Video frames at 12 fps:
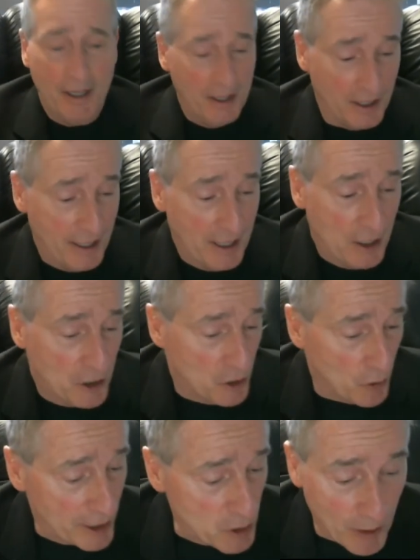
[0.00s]

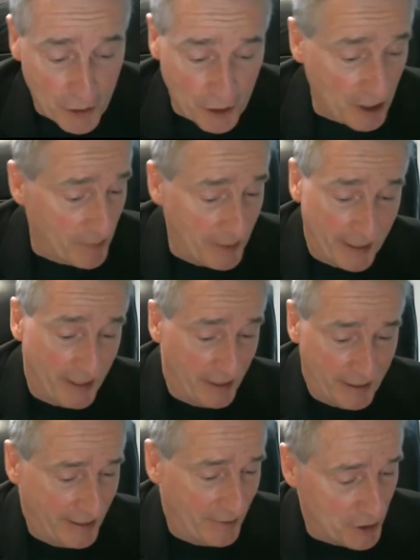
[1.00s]
Joe, next question coming in,
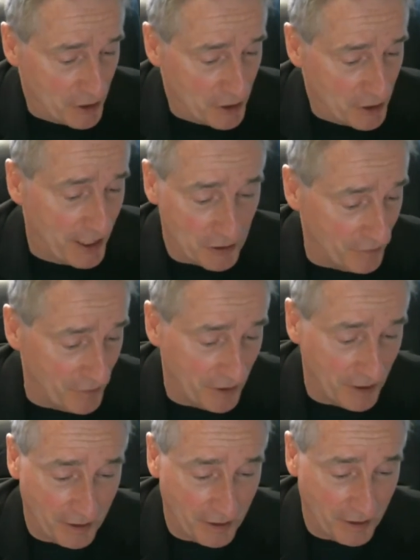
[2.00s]
and it gives you a sense of
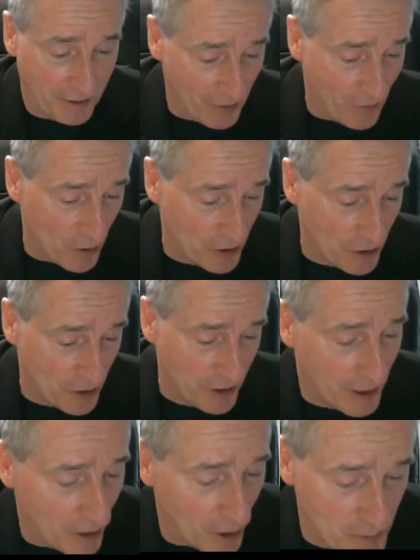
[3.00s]
a lot of our folks here
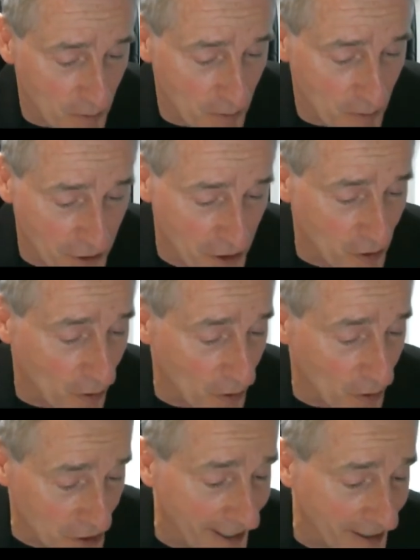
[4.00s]
are all small business
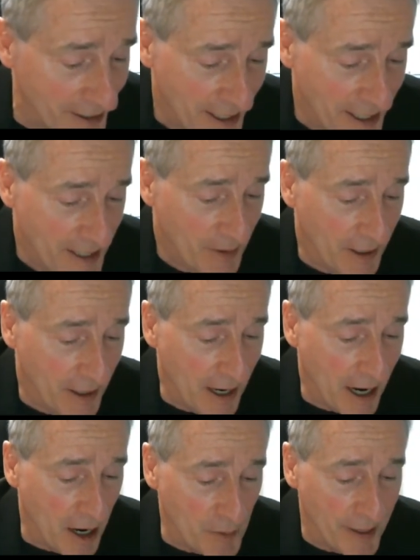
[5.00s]
owners again.
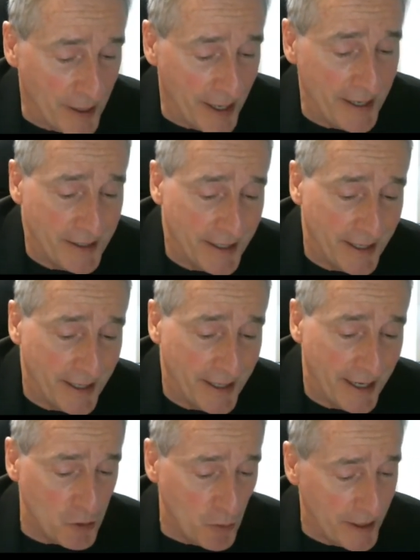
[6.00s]
Are there any
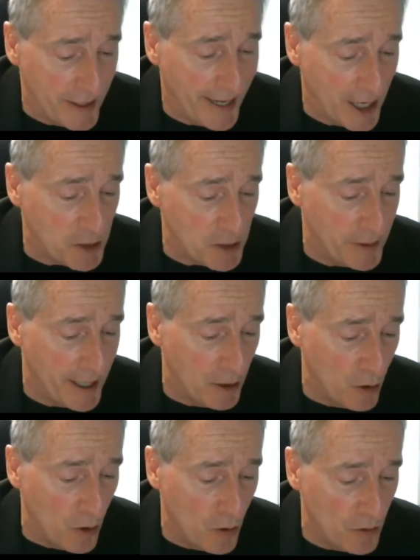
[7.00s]
indications when the
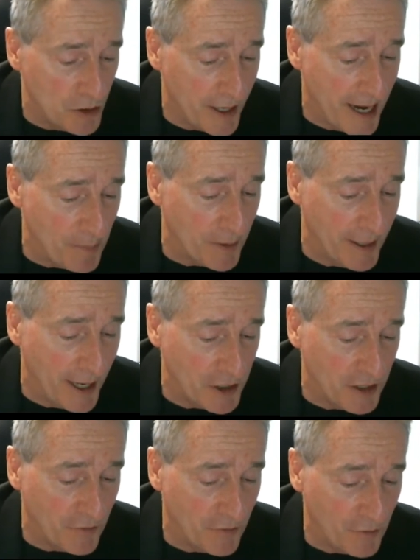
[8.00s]
SBA loans
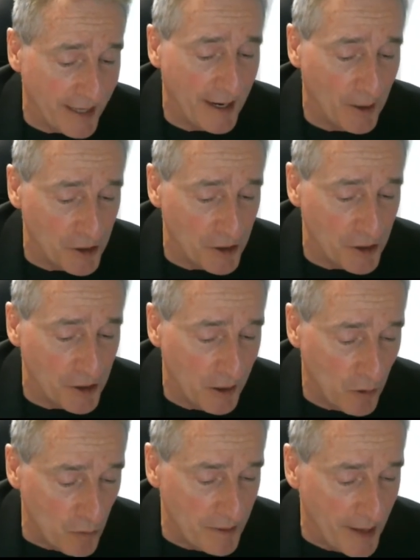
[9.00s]
application for the CARES Act
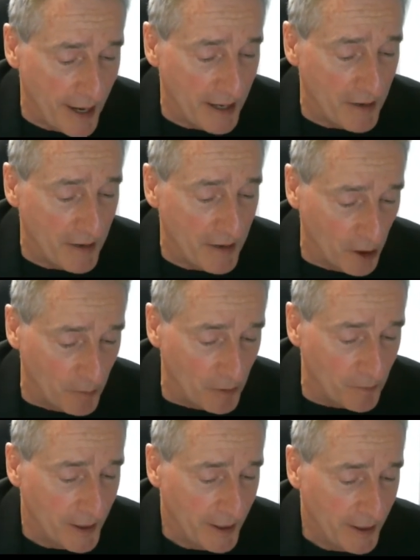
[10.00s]
will be made
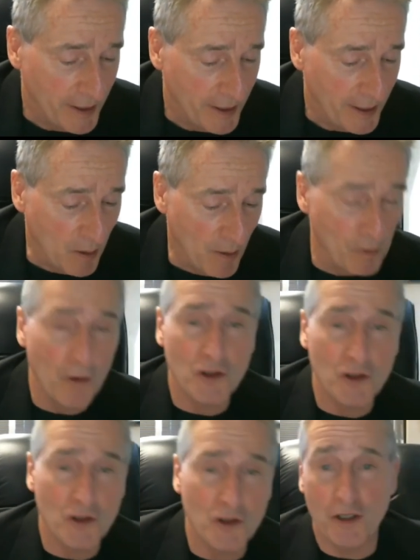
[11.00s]
available, and when will
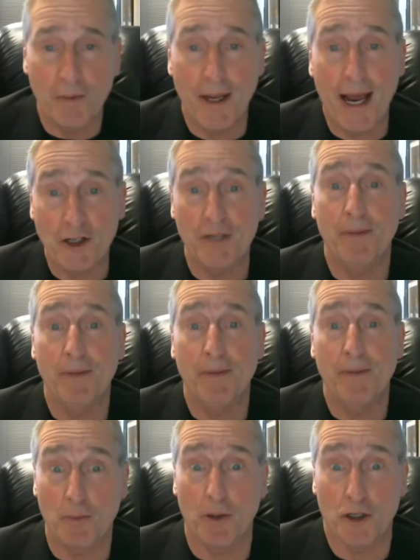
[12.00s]
those funds actually be
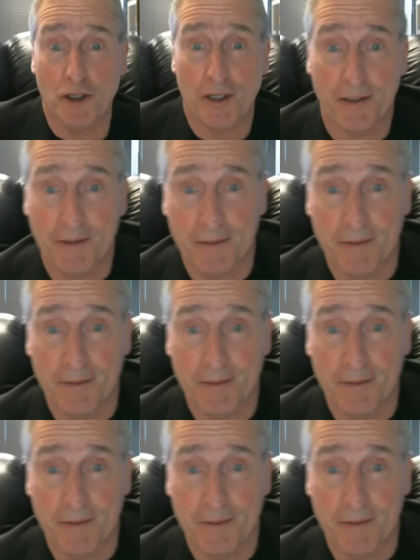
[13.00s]
dispersed?